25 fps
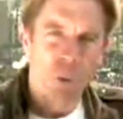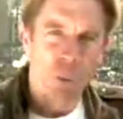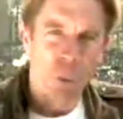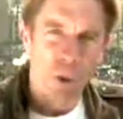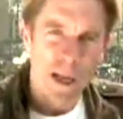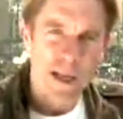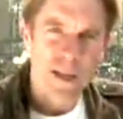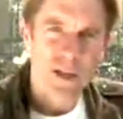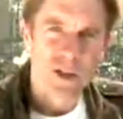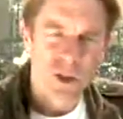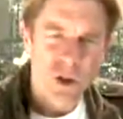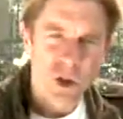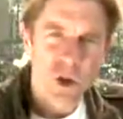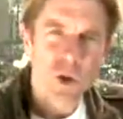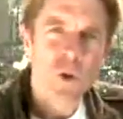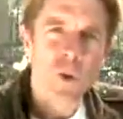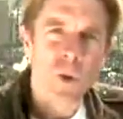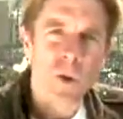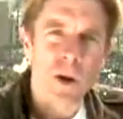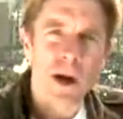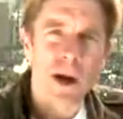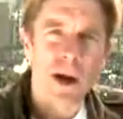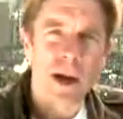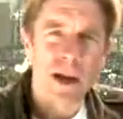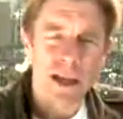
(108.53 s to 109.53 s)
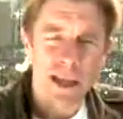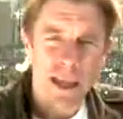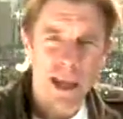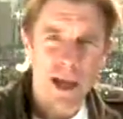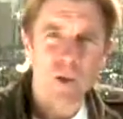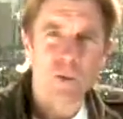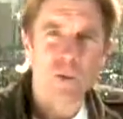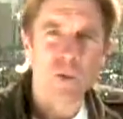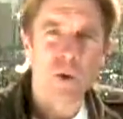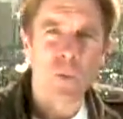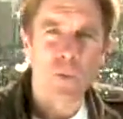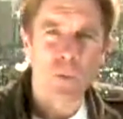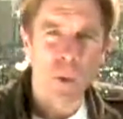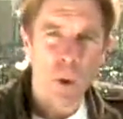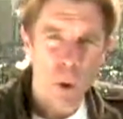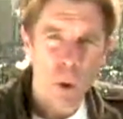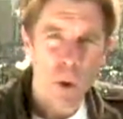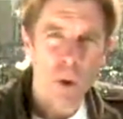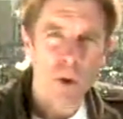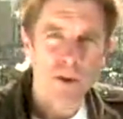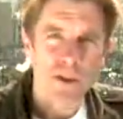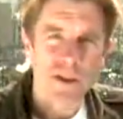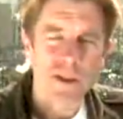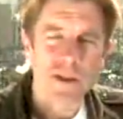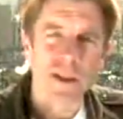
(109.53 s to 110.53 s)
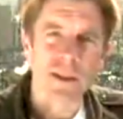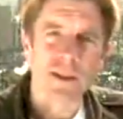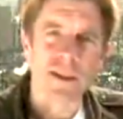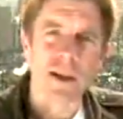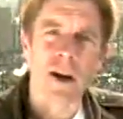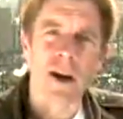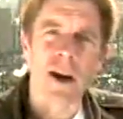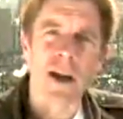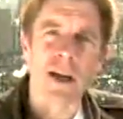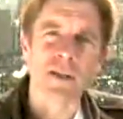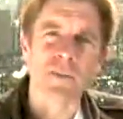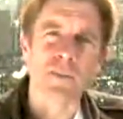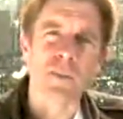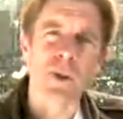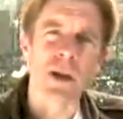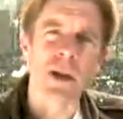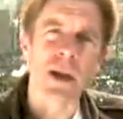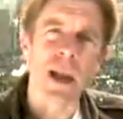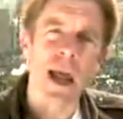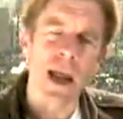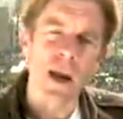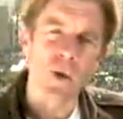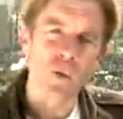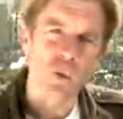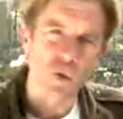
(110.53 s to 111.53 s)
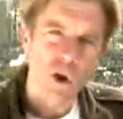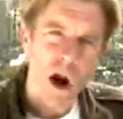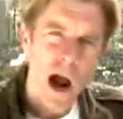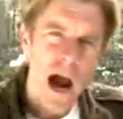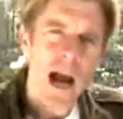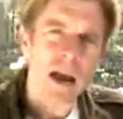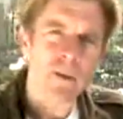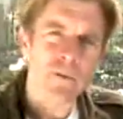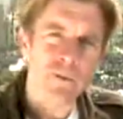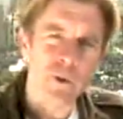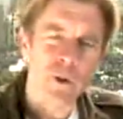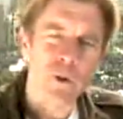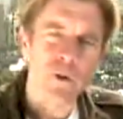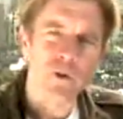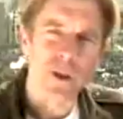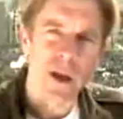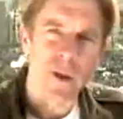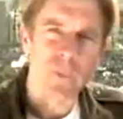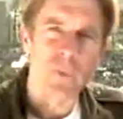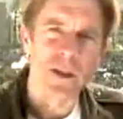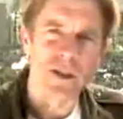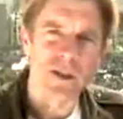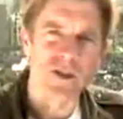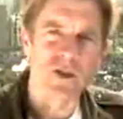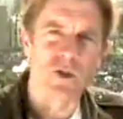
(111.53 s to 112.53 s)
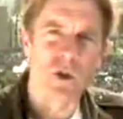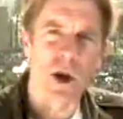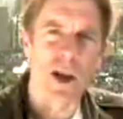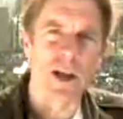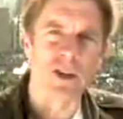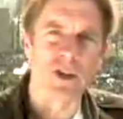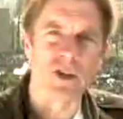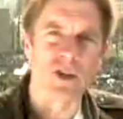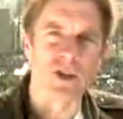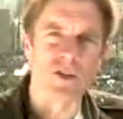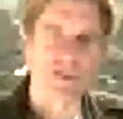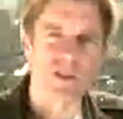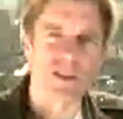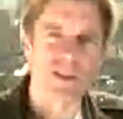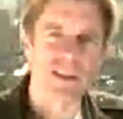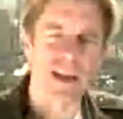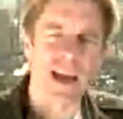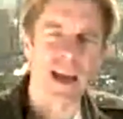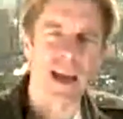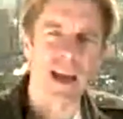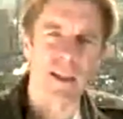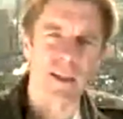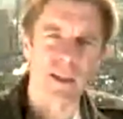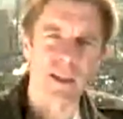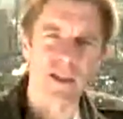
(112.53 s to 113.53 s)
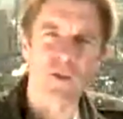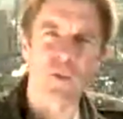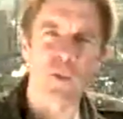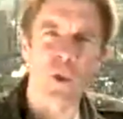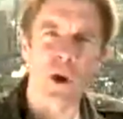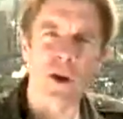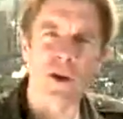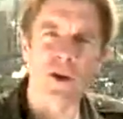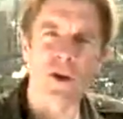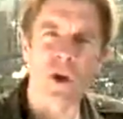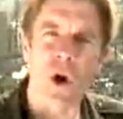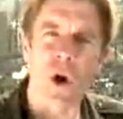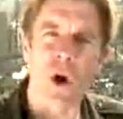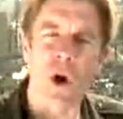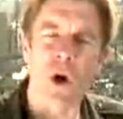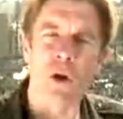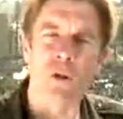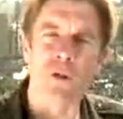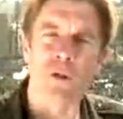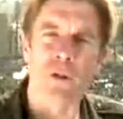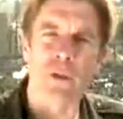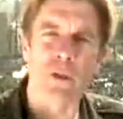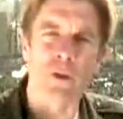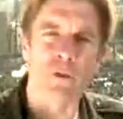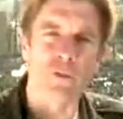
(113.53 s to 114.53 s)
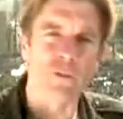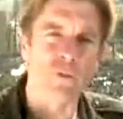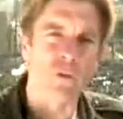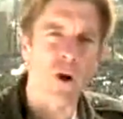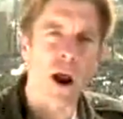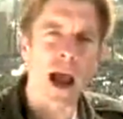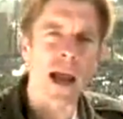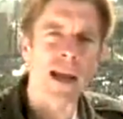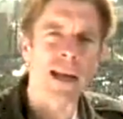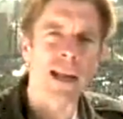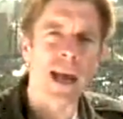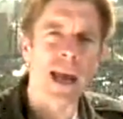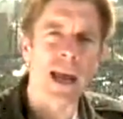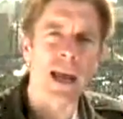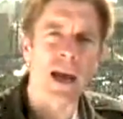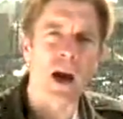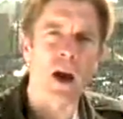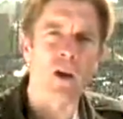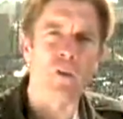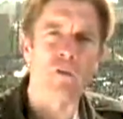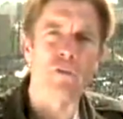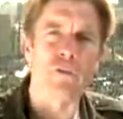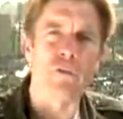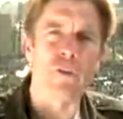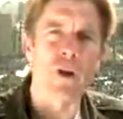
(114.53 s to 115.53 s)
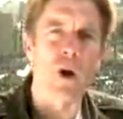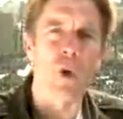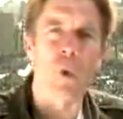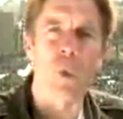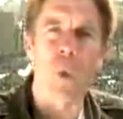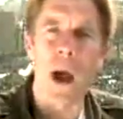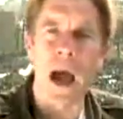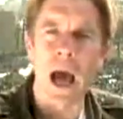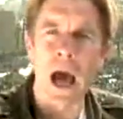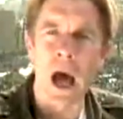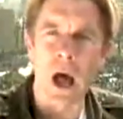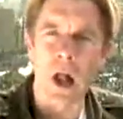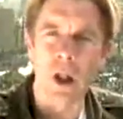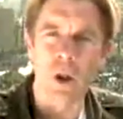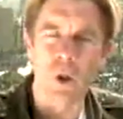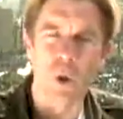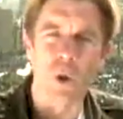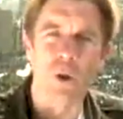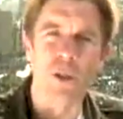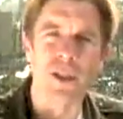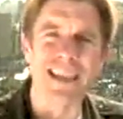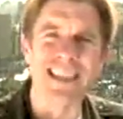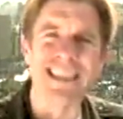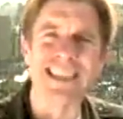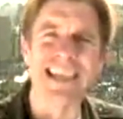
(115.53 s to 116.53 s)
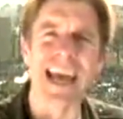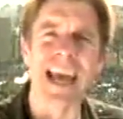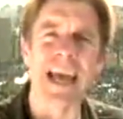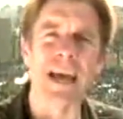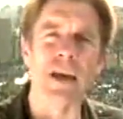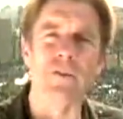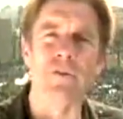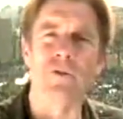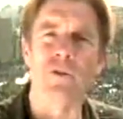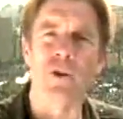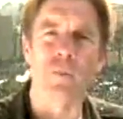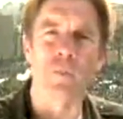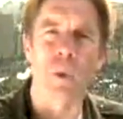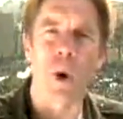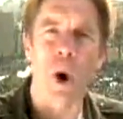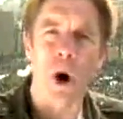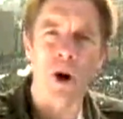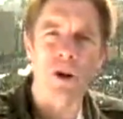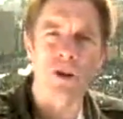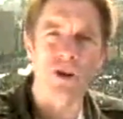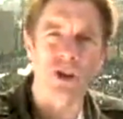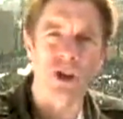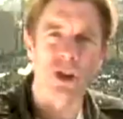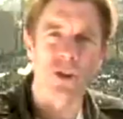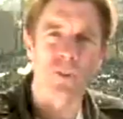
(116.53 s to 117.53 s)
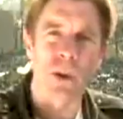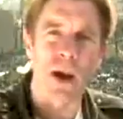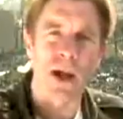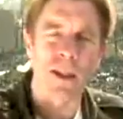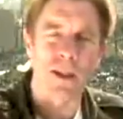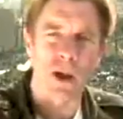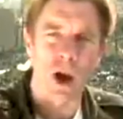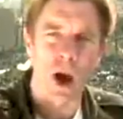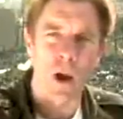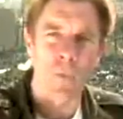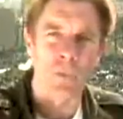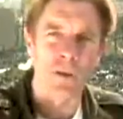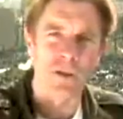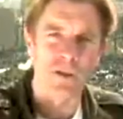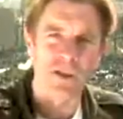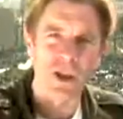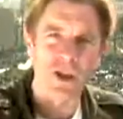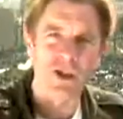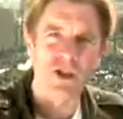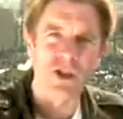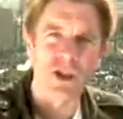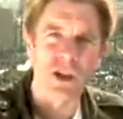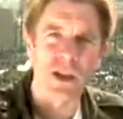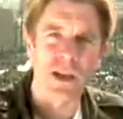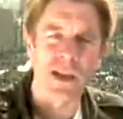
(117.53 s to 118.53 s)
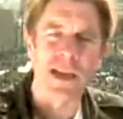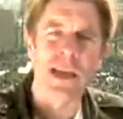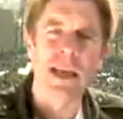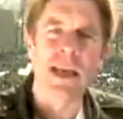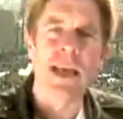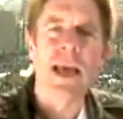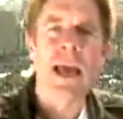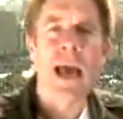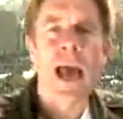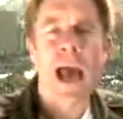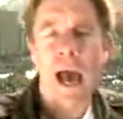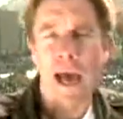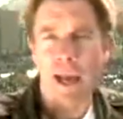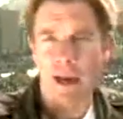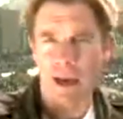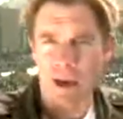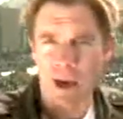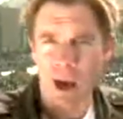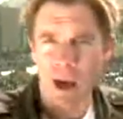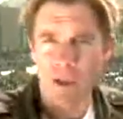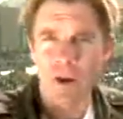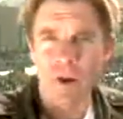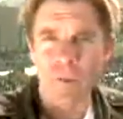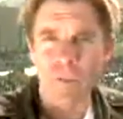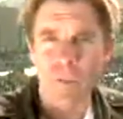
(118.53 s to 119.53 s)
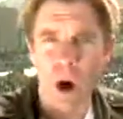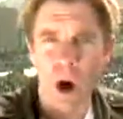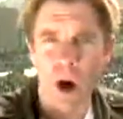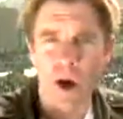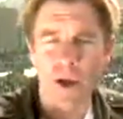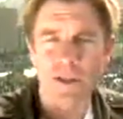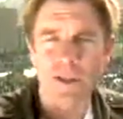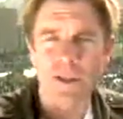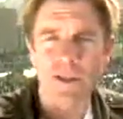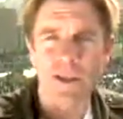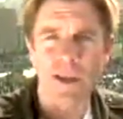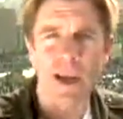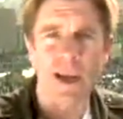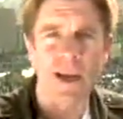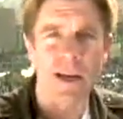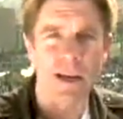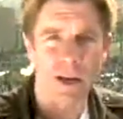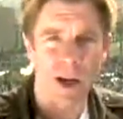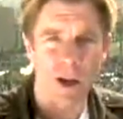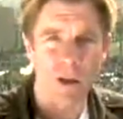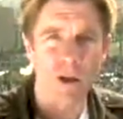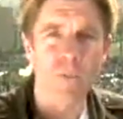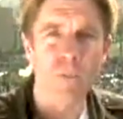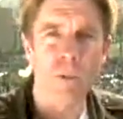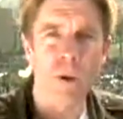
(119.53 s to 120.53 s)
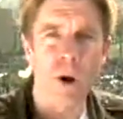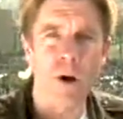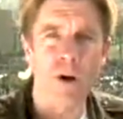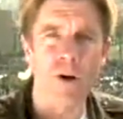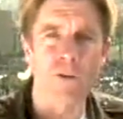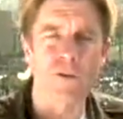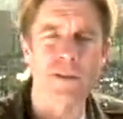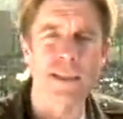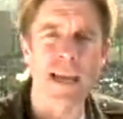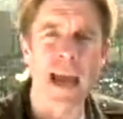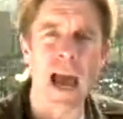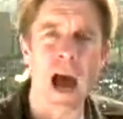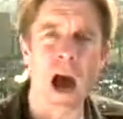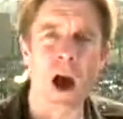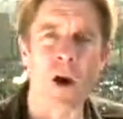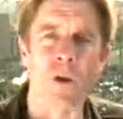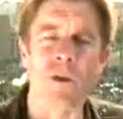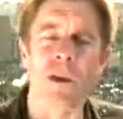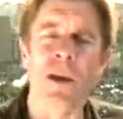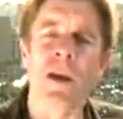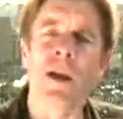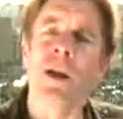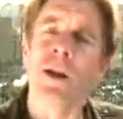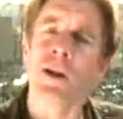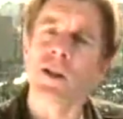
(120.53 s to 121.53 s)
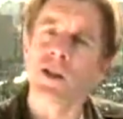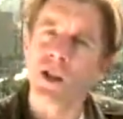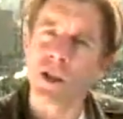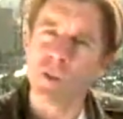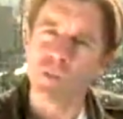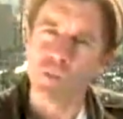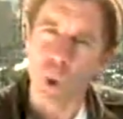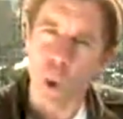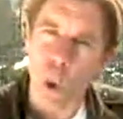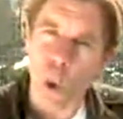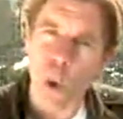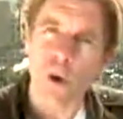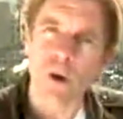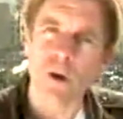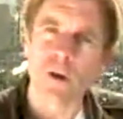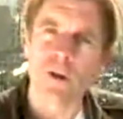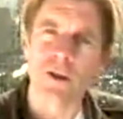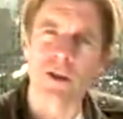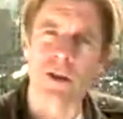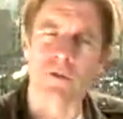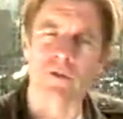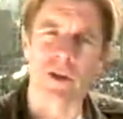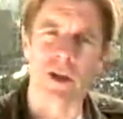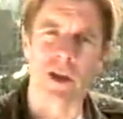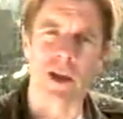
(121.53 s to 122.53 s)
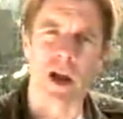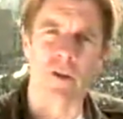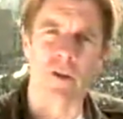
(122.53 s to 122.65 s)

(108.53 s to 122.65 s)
We do get reports that there has been a rival demonstration today, this one called the Friday of Farewell or the Day of Departure by the opposition. At another mosque, at another part of town, supporters of the